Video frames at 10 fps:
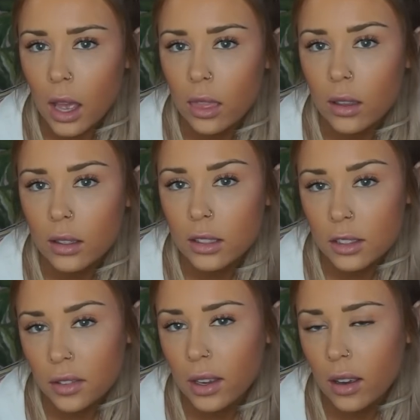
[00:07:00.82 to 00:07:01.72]
at the
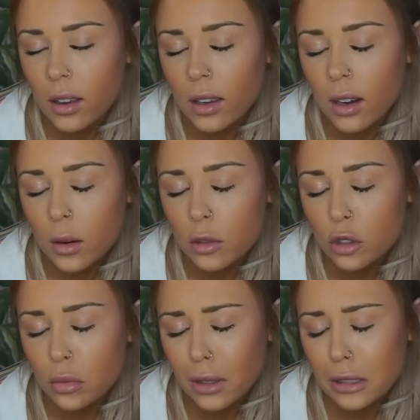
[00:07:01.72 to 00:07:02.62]
Easter egg hunt, and I was
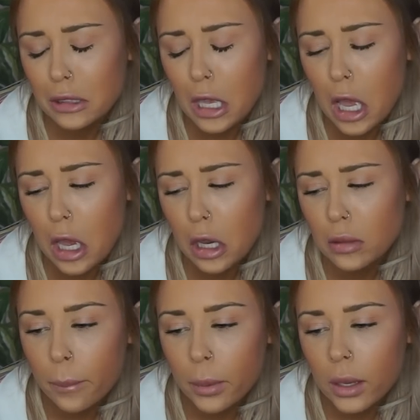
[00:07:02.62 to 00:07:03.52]
just really
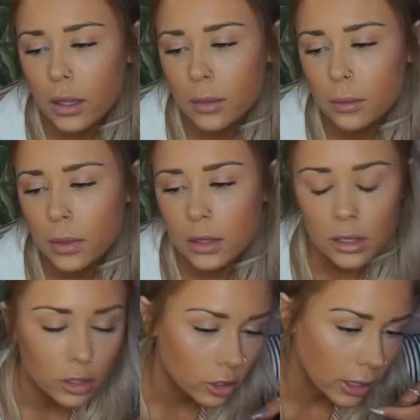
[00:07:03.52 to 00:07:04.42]
sad. But my
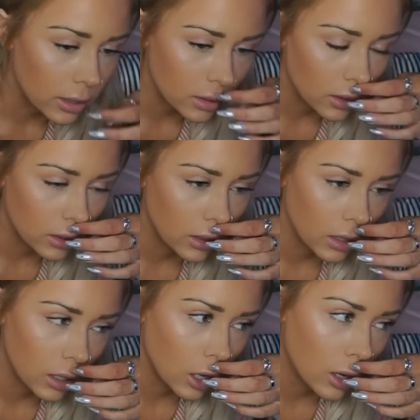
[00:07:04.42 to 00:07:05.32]
sister Jess isn't gonna